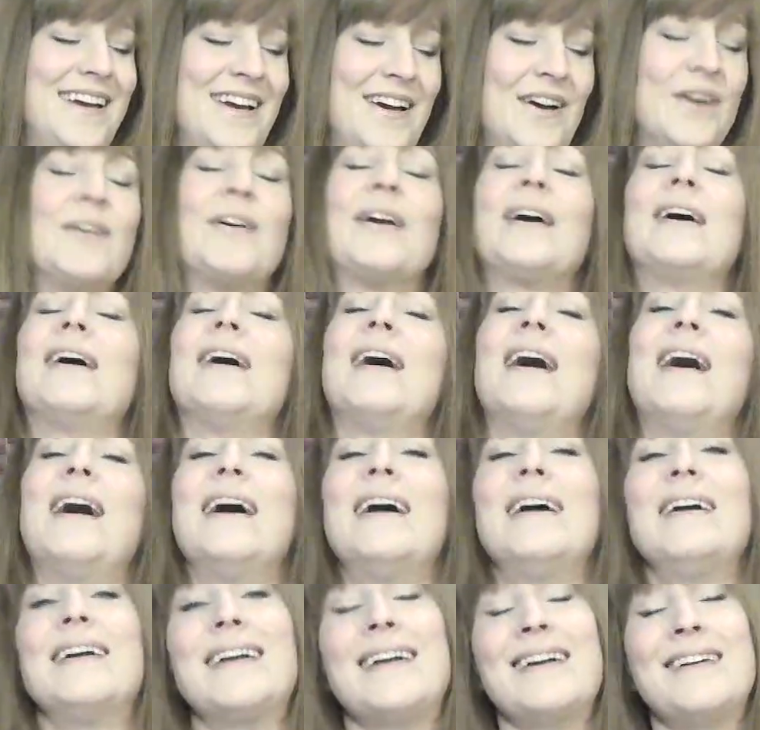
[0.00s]
okay
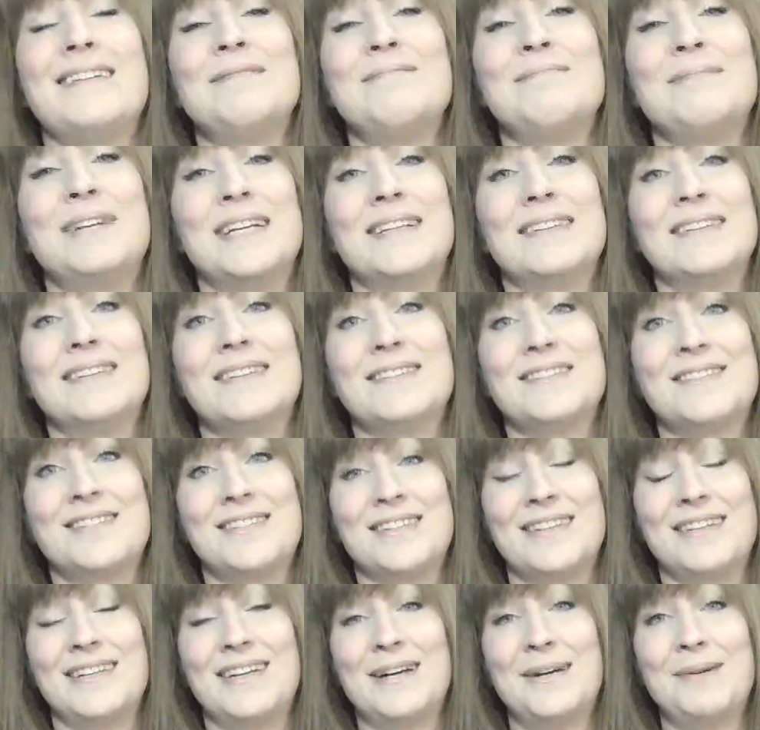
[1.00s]
i can't make this
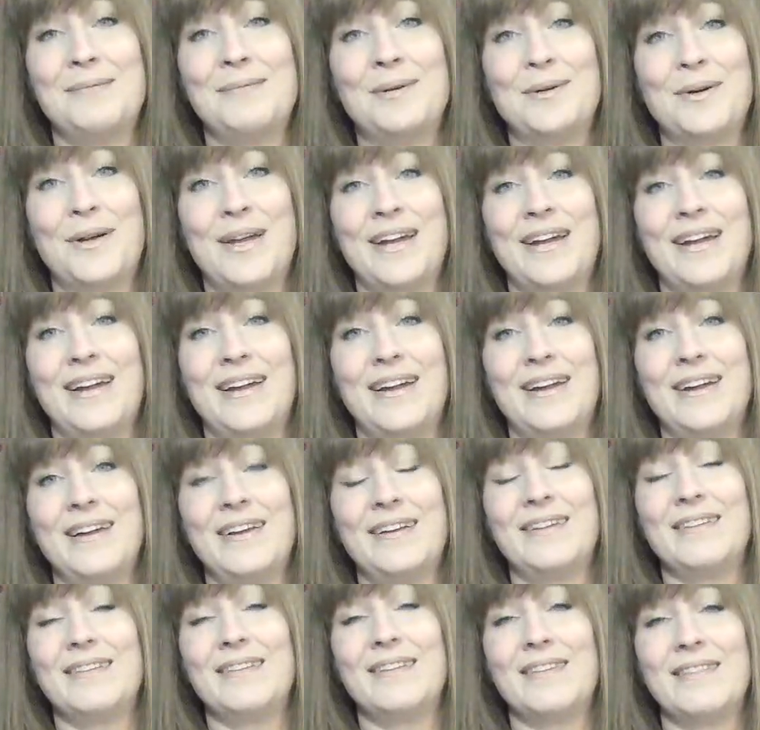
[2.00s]
shit up
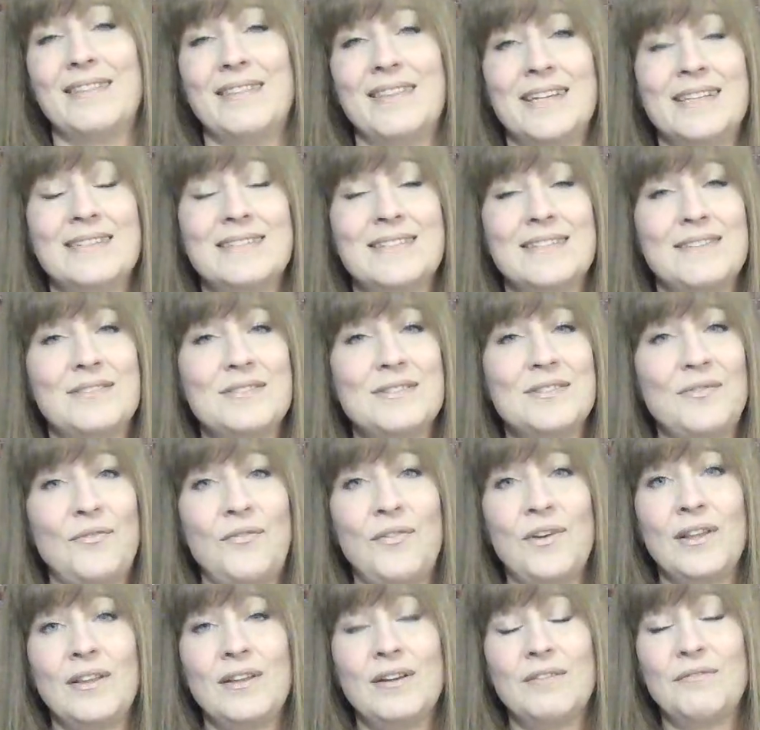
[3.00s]
okay the things i was
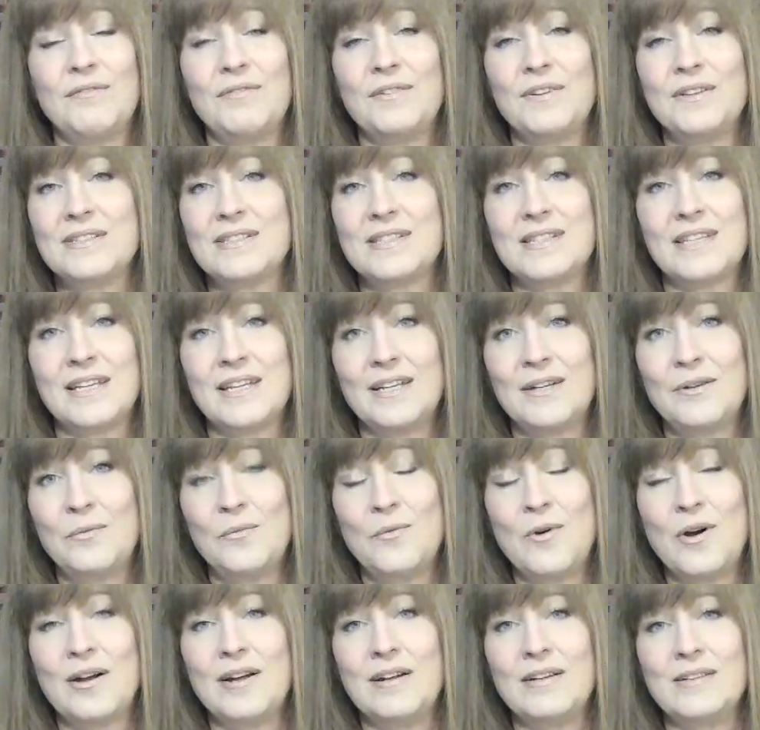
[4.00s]
feeling for this king of
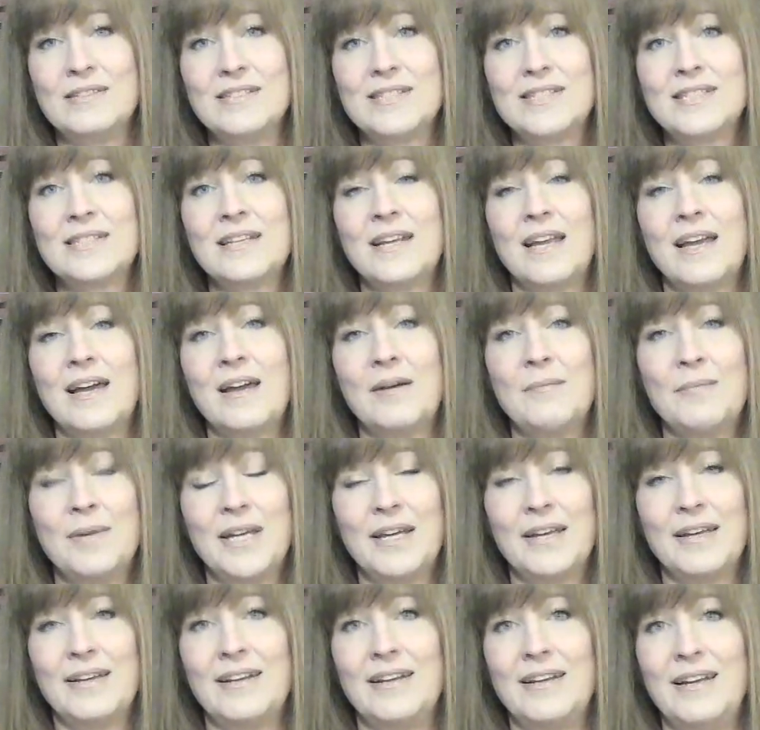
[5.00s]
wands
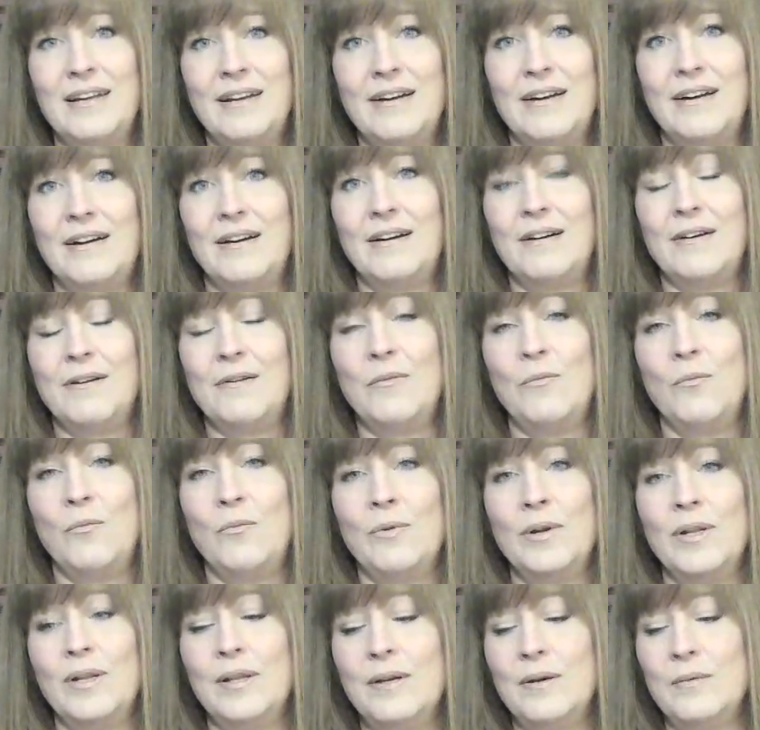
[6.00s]
coming in here
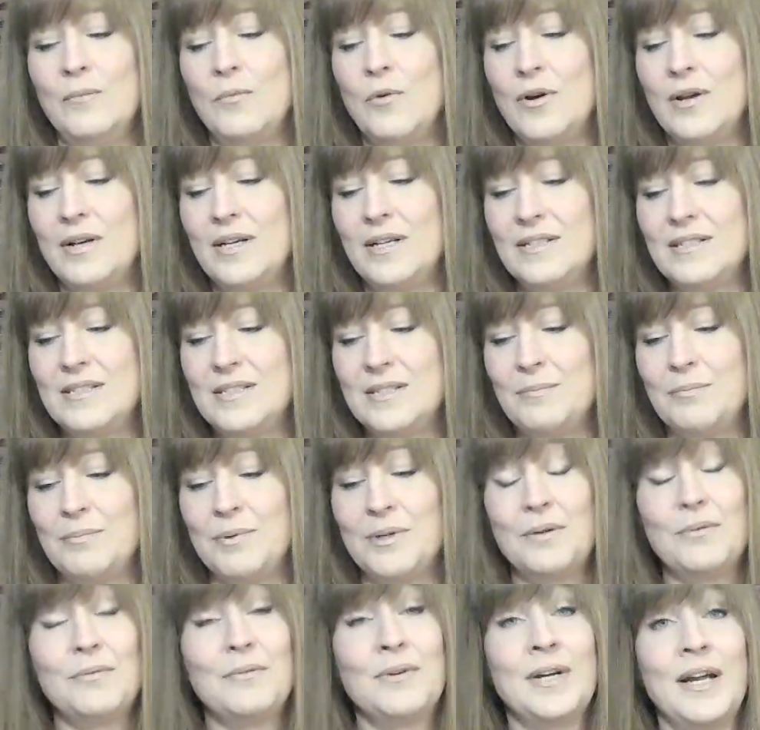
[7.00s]
really wanting to
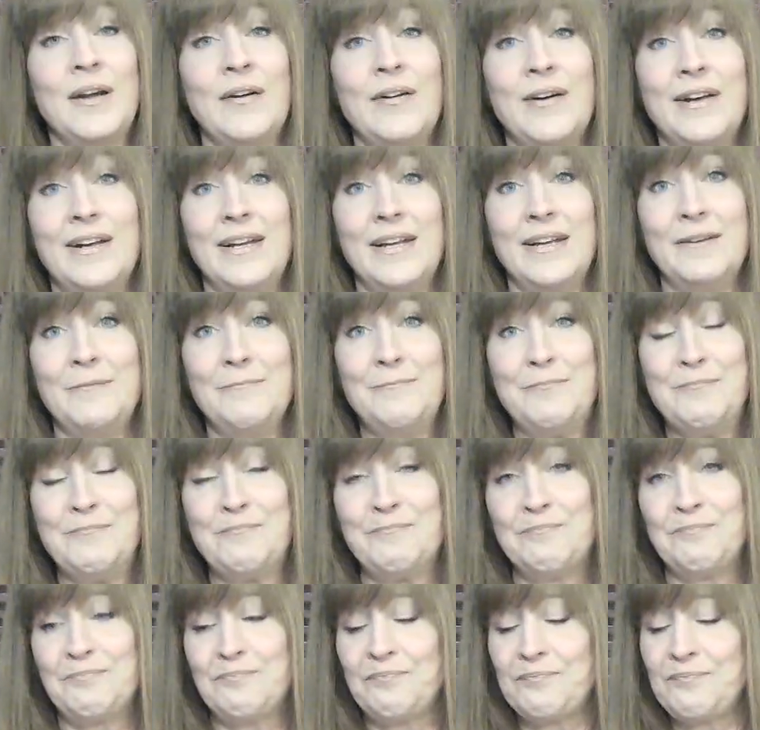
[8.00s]
put a ring on it
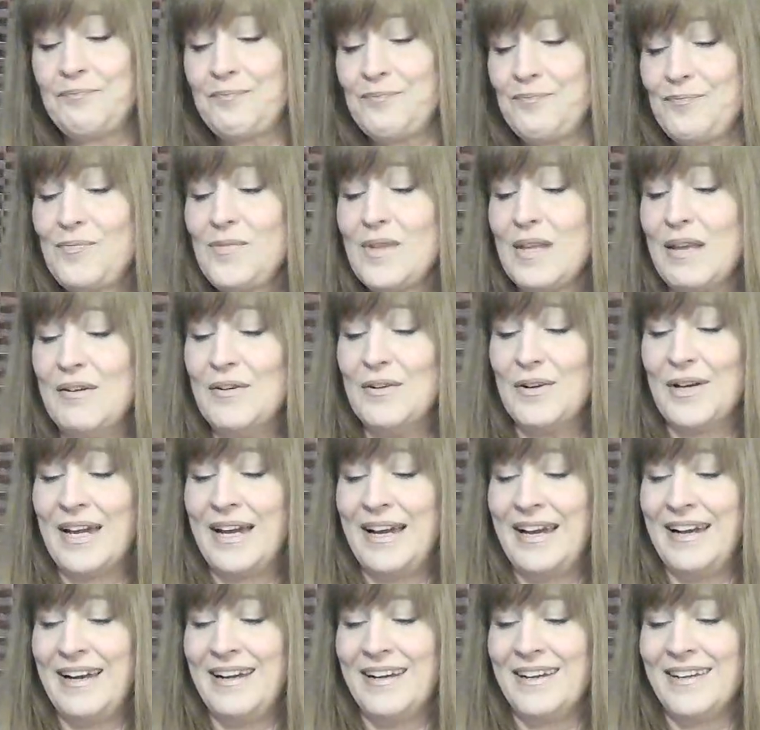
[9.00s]

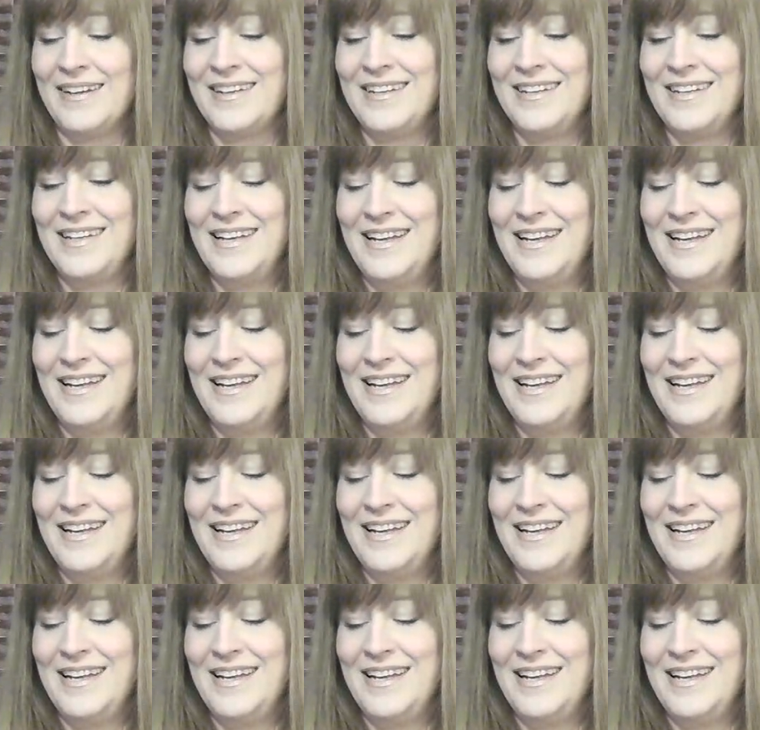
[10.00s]
Okay.